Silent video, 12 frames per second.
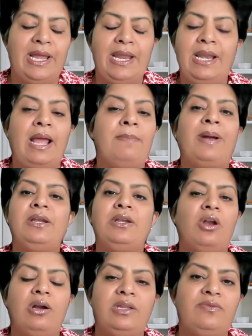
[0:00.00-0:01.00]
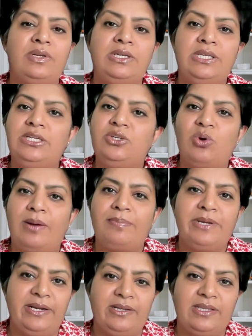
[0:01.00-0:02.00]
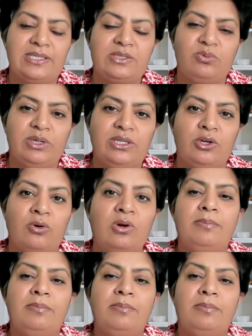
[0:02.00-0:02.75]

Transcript: And I might not even need to update this video,